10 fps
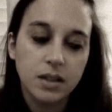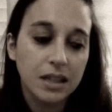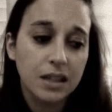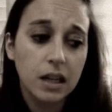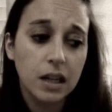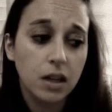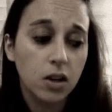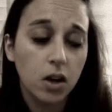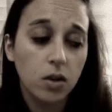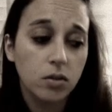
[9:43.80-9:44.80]

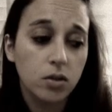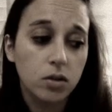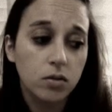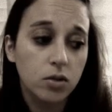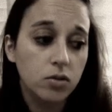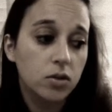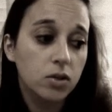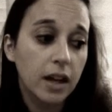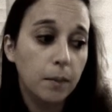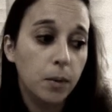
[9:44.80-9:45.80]
Secondly, you
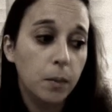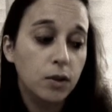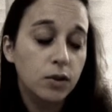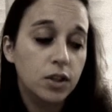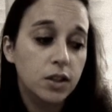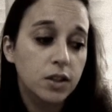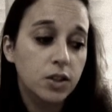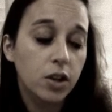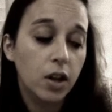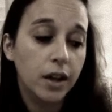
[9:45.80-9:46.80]
get
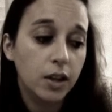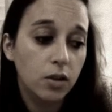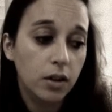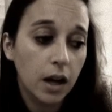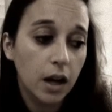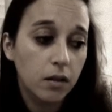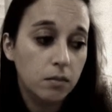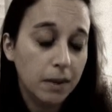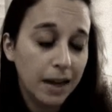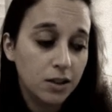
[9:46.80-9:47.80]
promoters like you
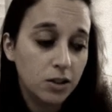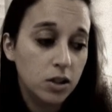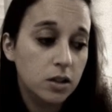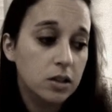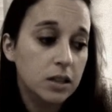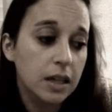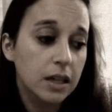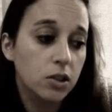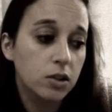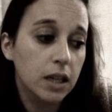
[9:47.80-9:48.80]
get managers,
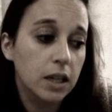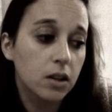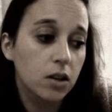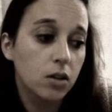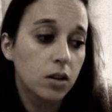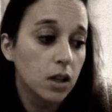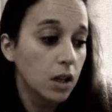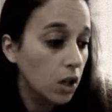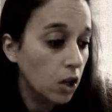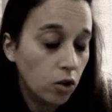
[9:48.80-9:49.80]
and you get
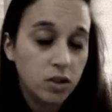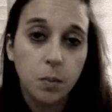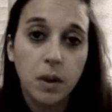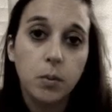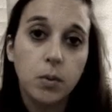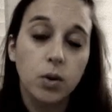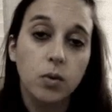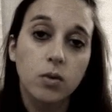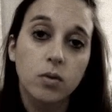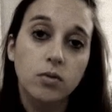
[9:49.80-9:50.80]
lots of people
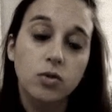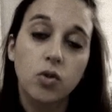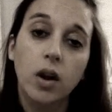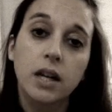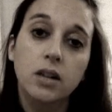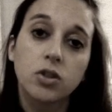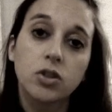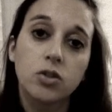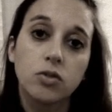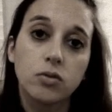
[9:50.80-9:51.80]
who are trying
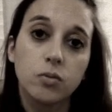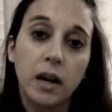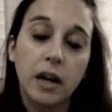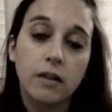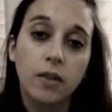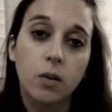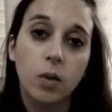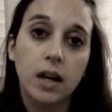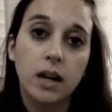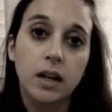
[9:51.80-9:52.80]
to pave their
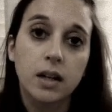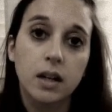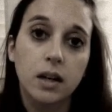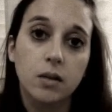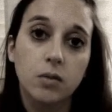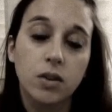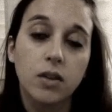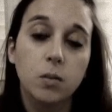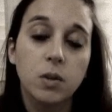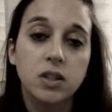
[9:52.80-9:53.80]
way
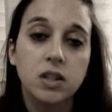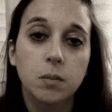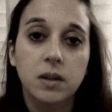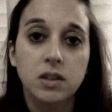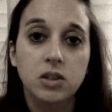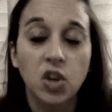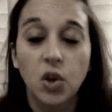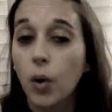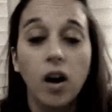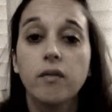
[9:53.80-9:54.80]
within the music business
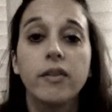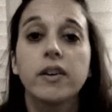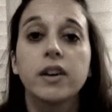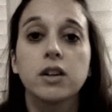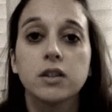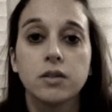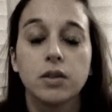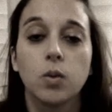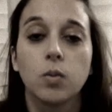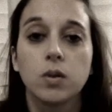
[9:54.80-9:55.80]
who aren't very good
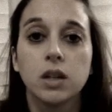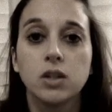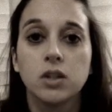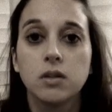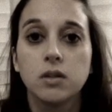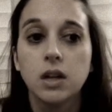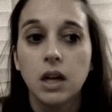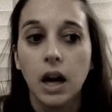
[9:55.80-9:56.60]
at what they do.